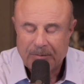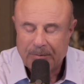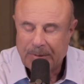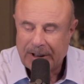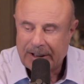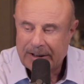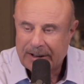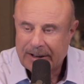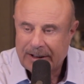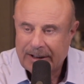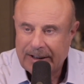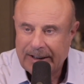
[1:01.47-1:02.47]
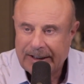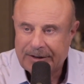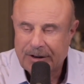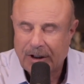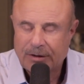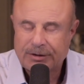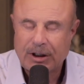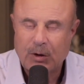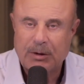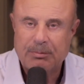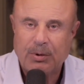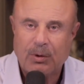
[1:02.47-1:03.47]
But it's
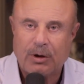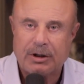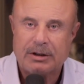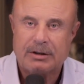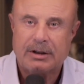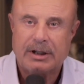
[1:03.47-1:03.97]
also important